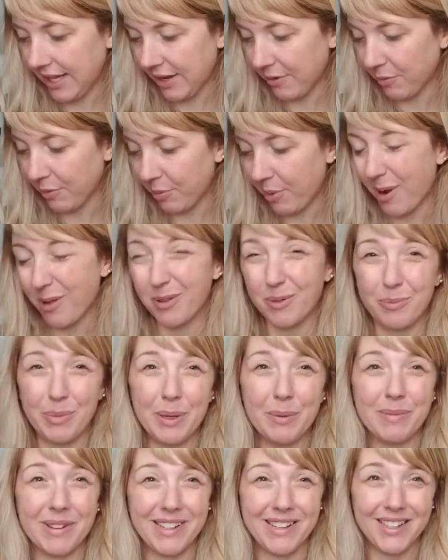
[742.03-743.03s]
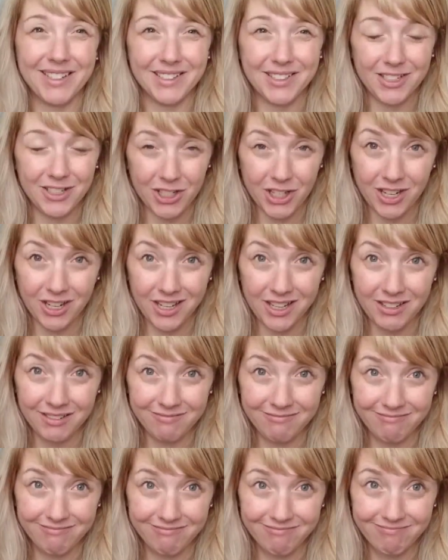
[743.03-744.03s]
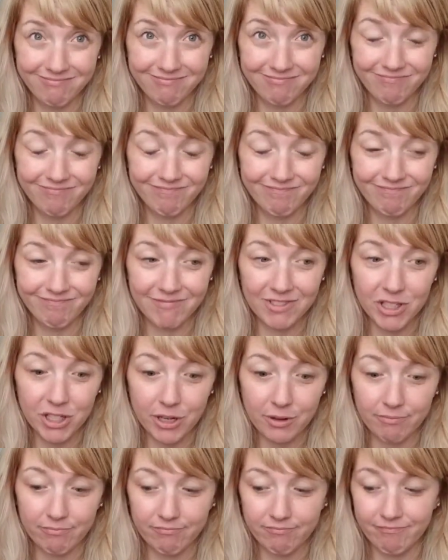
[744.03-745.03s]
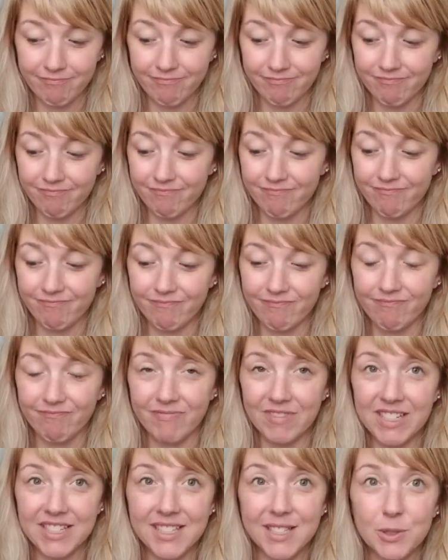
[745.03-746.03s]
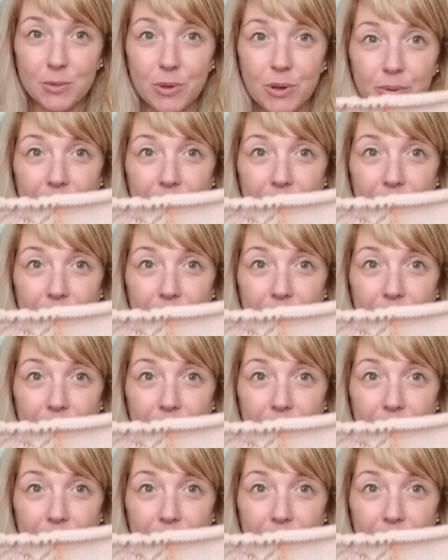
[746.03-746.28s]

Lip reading: That will probably be my next check-in. So this is